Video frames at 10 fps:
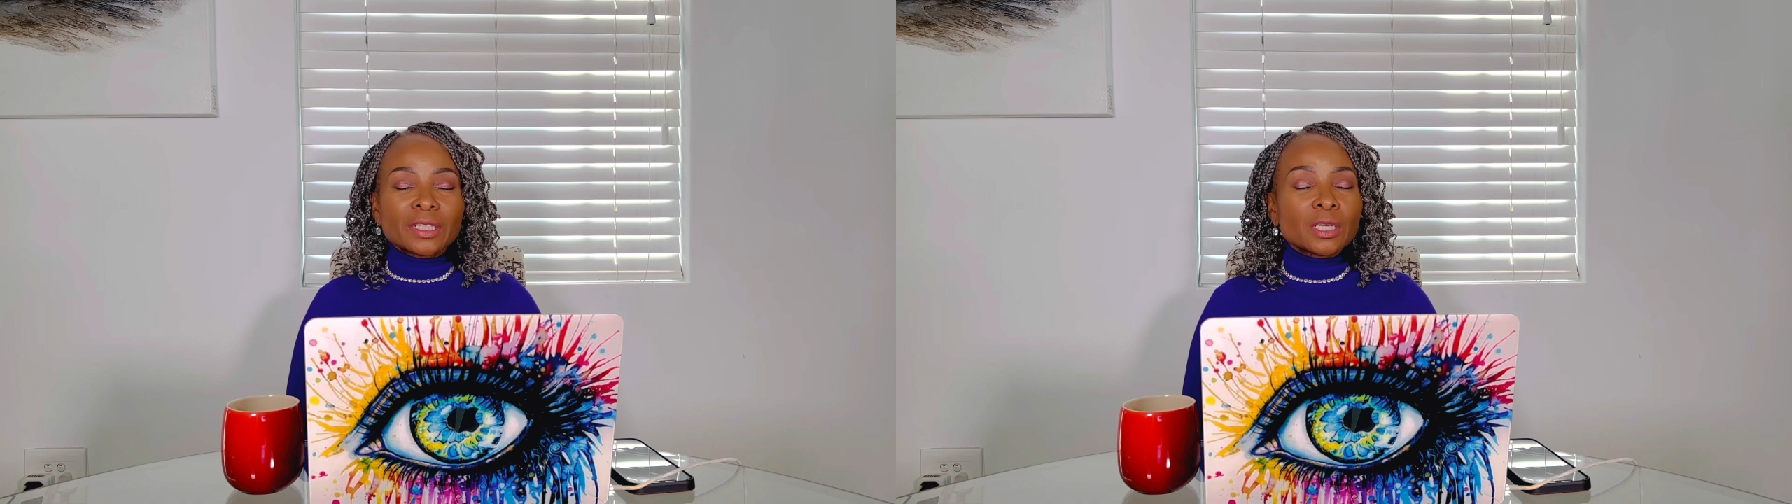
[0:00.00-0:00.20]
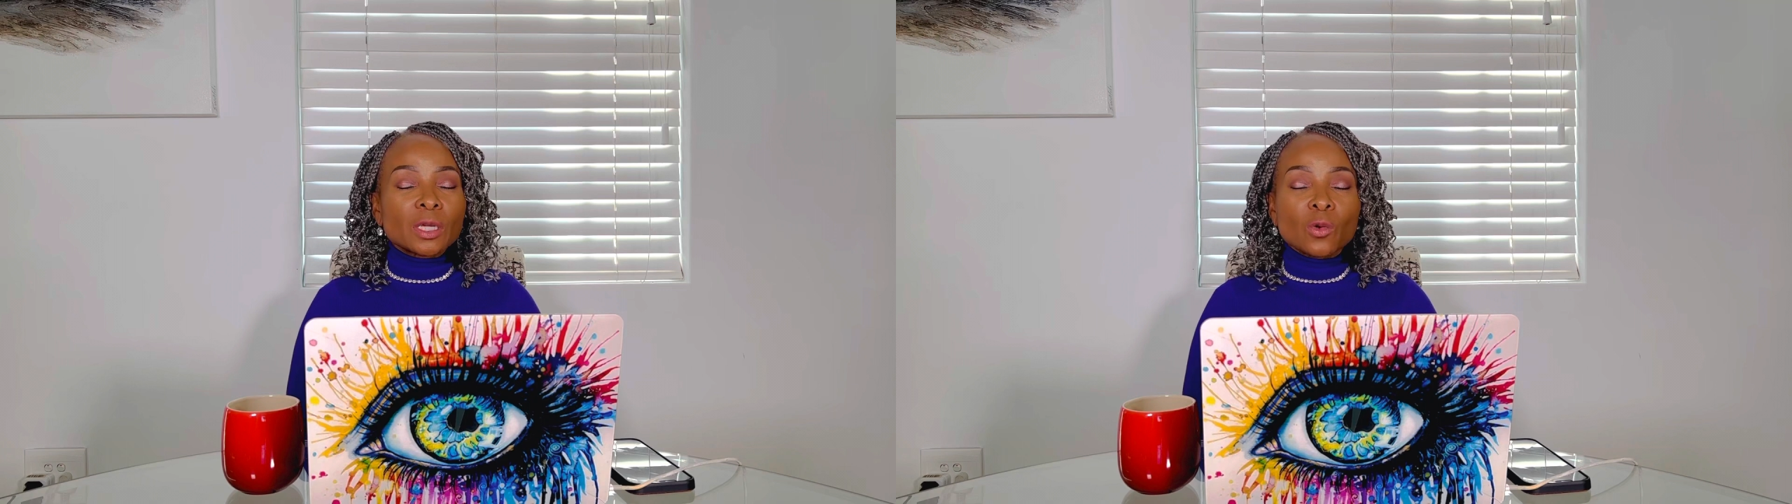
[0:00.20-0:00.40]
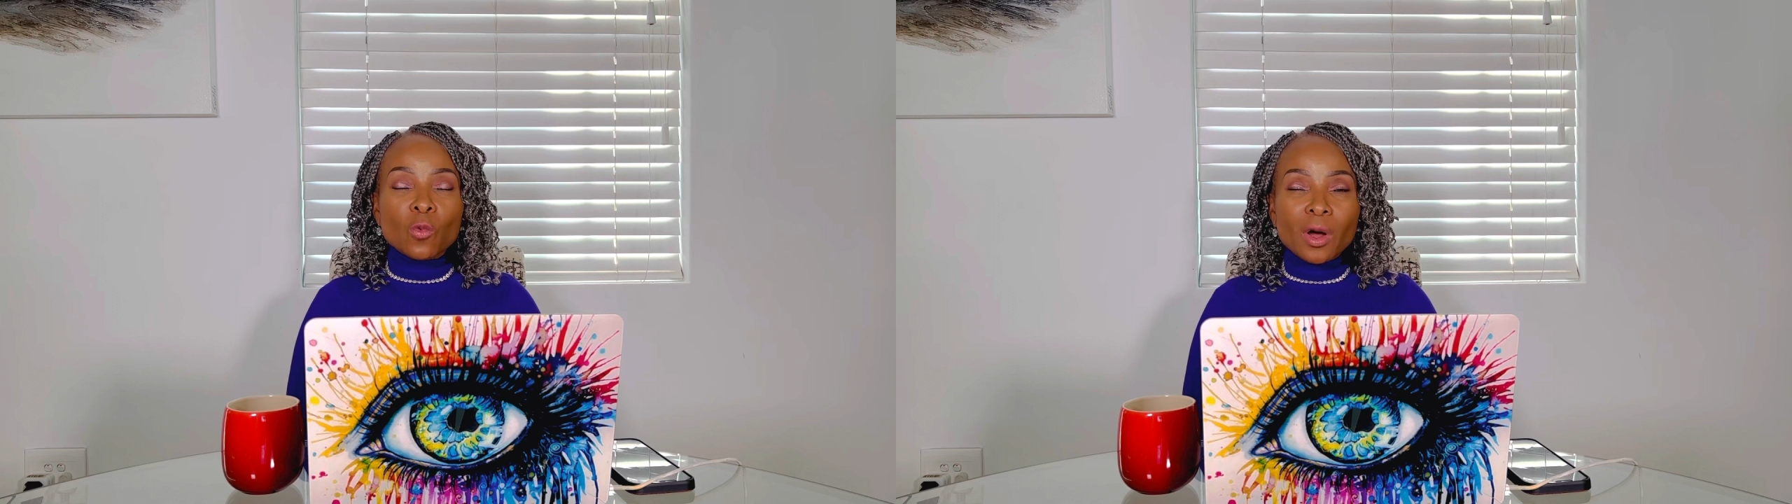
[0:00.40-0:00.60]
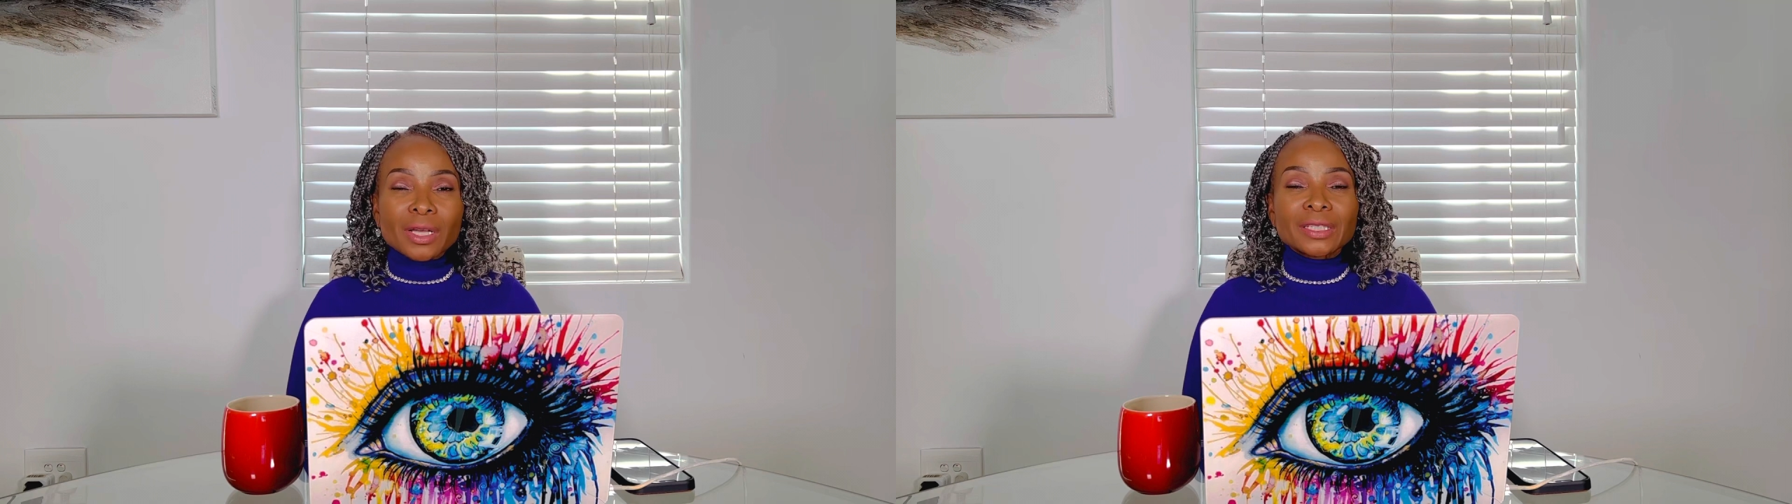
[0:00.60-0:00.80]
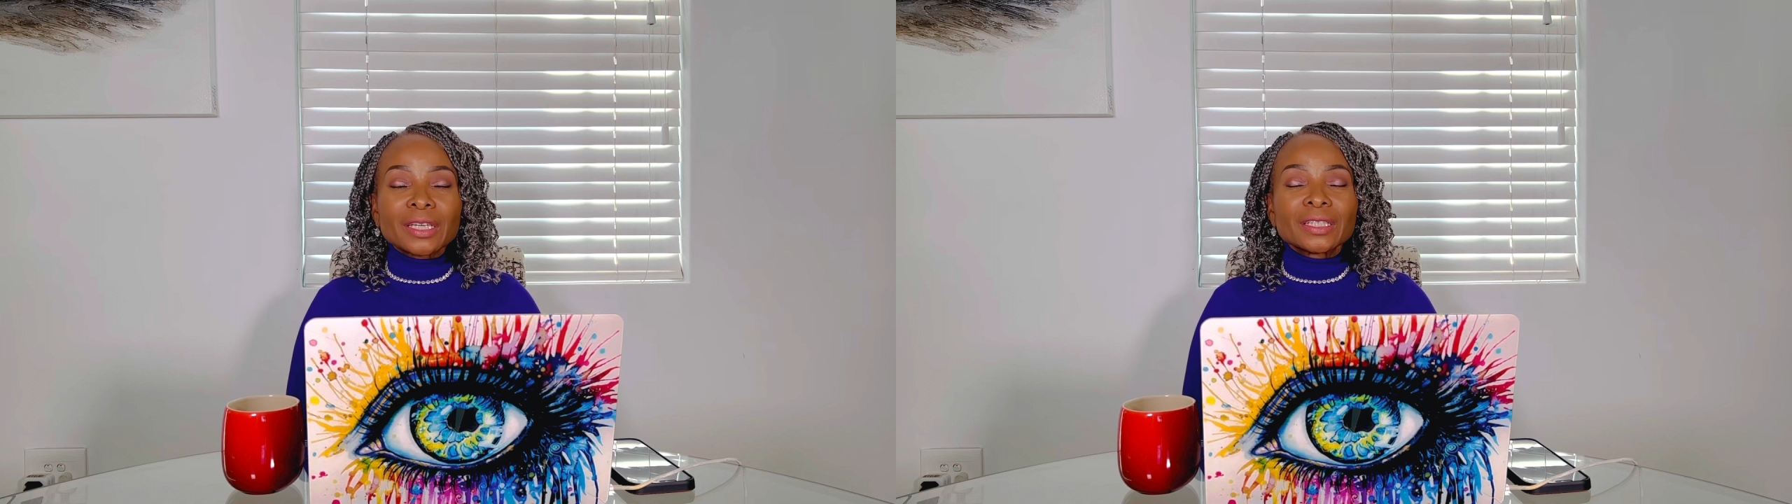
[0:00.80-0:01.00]
She
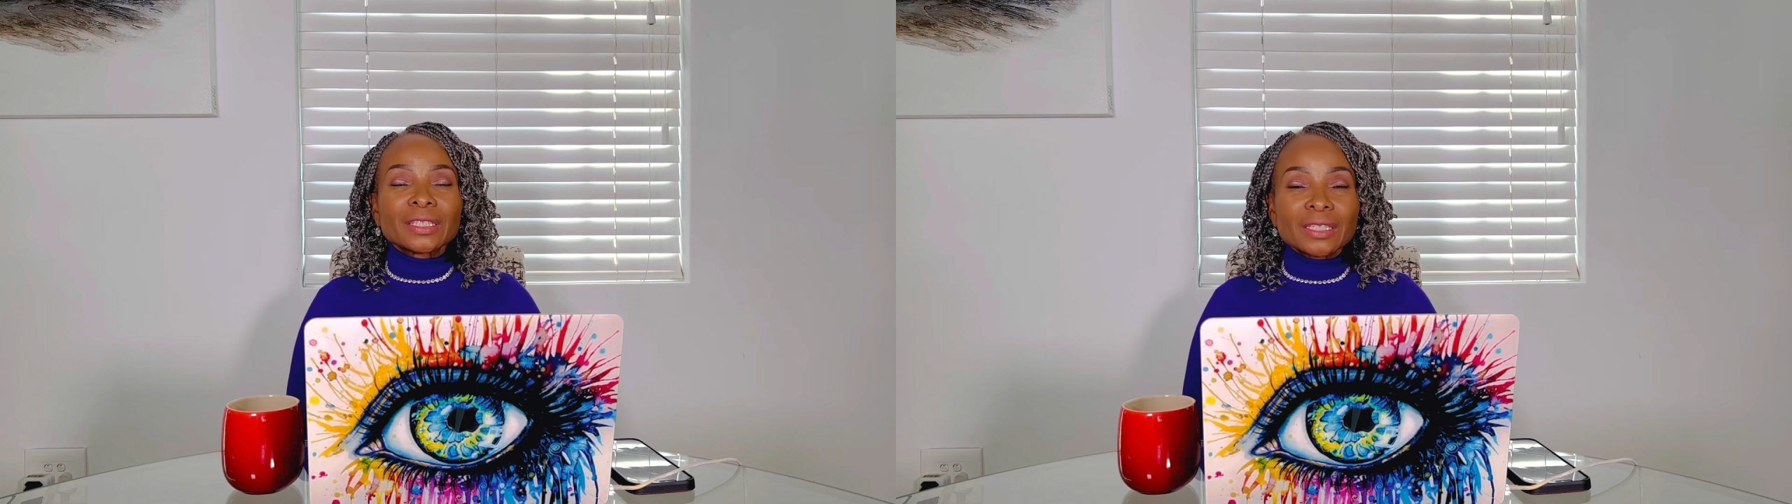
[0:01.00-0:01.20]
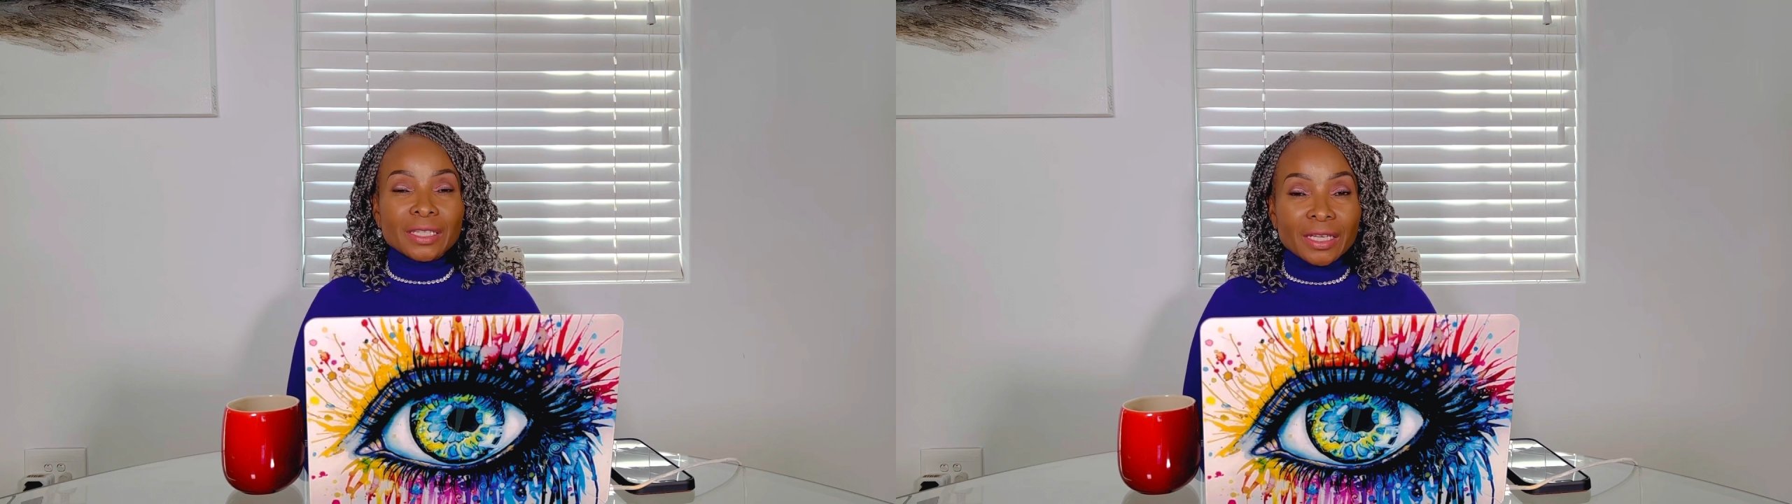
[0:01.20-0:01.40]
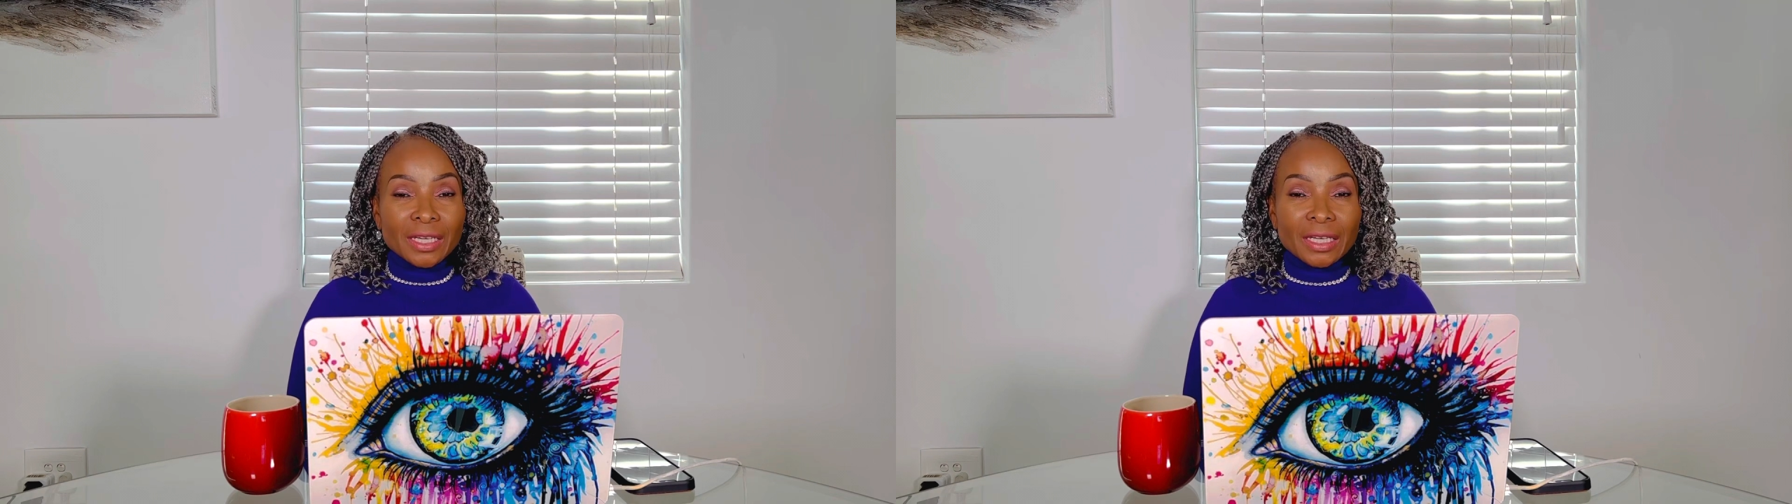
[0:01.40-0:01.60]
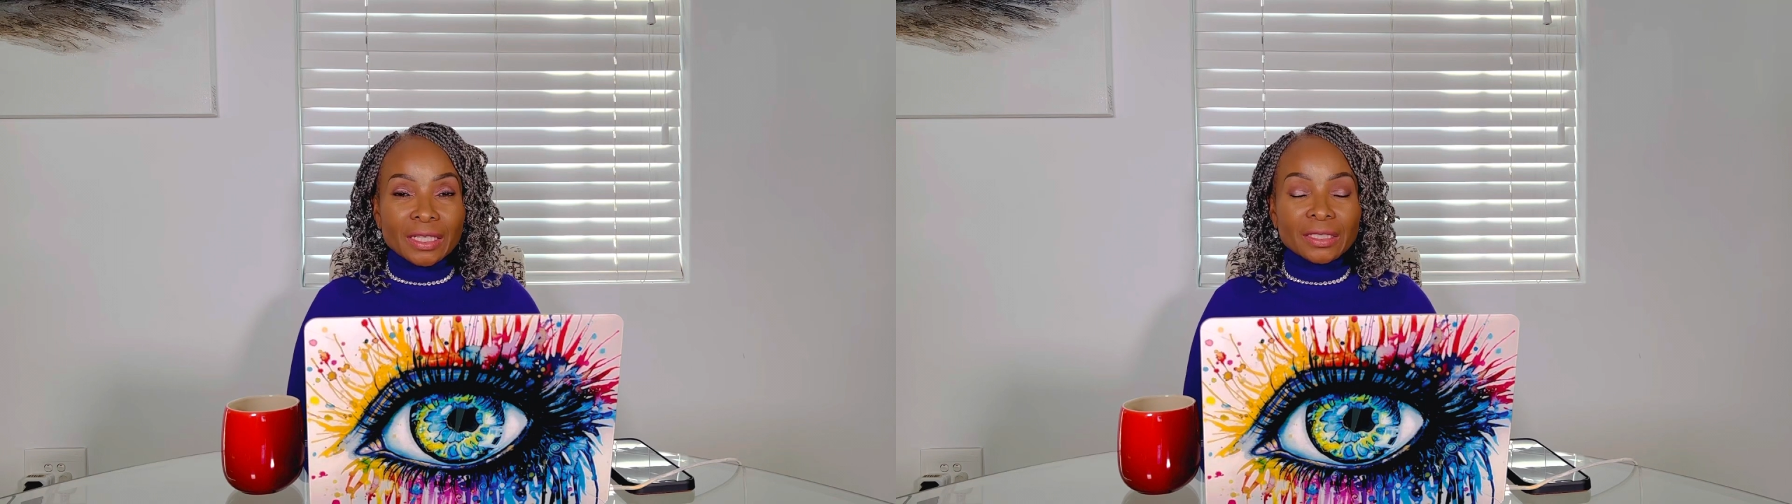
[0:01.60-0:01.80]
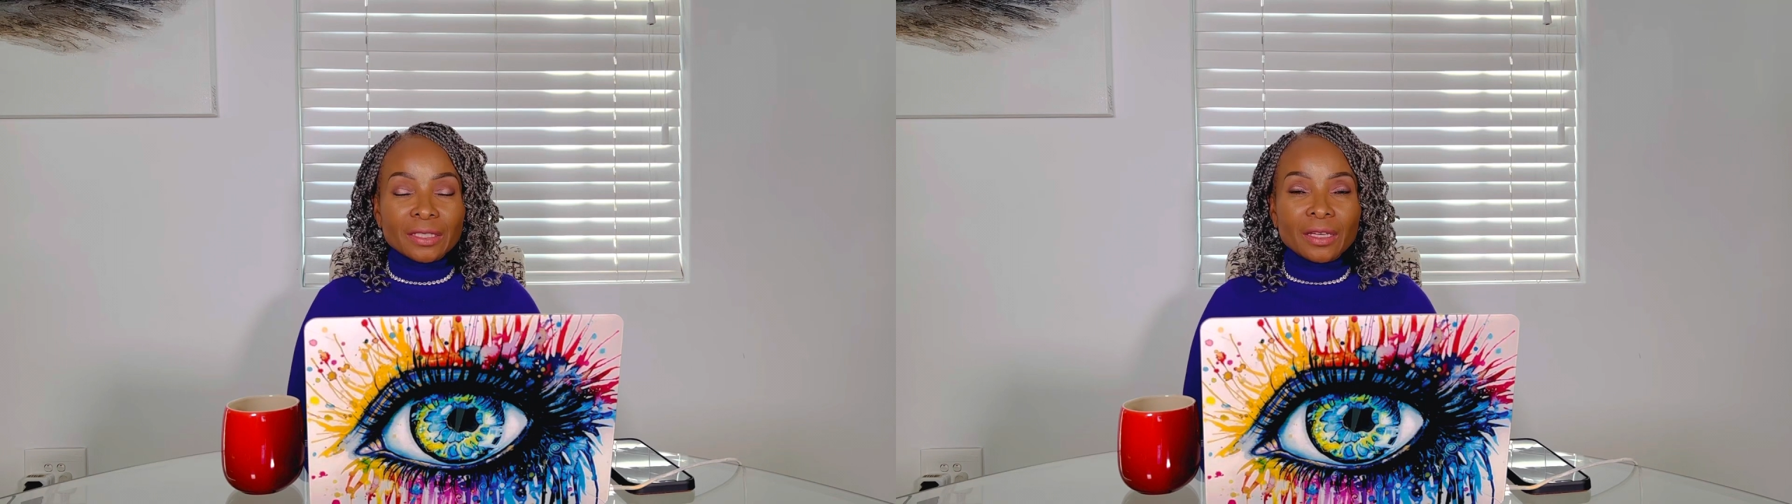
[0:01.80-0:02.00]
was in
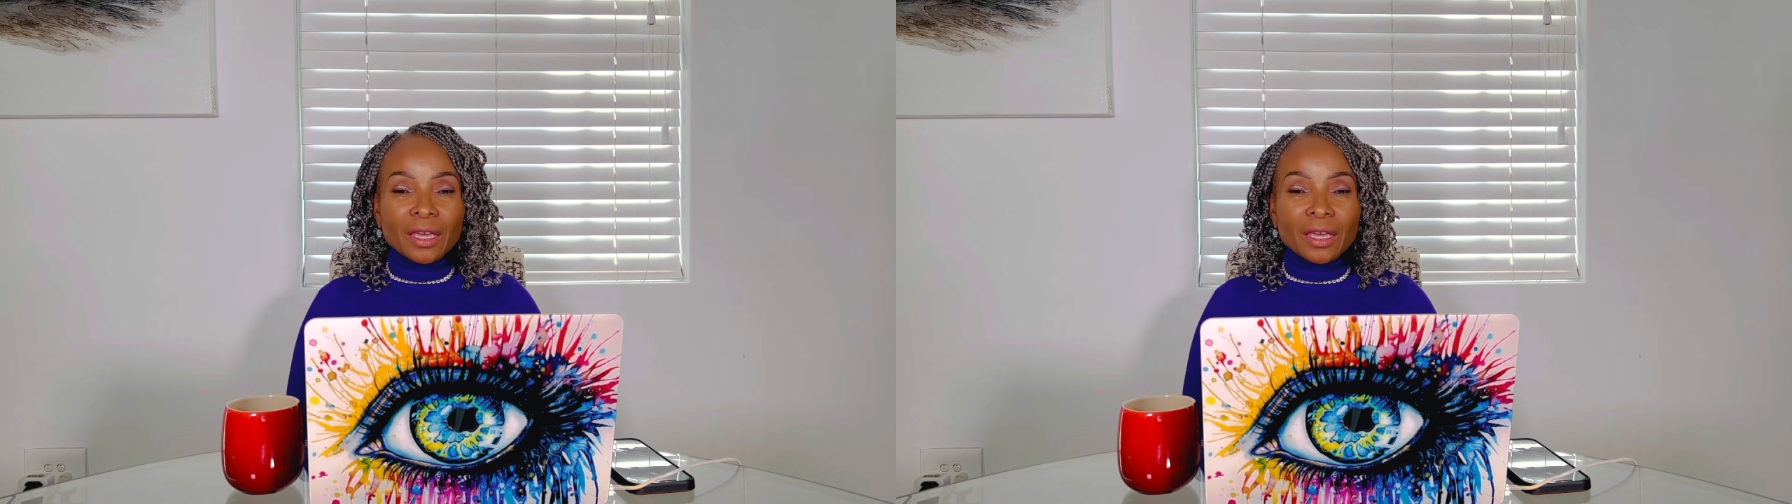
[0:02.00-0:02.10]
tears.